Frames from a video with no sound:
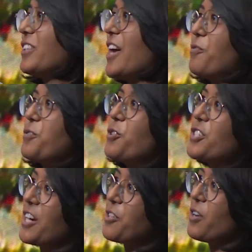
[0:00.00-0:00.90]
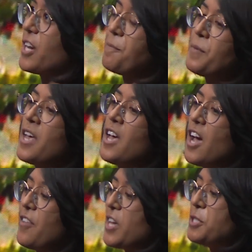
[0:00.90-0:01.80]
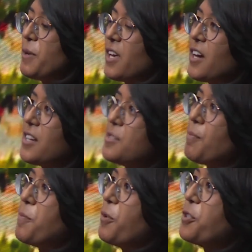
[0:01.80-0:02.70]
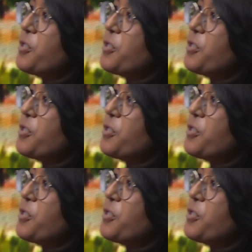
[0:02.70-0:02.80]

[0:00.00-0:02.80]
life trajectory. And that's because my poultry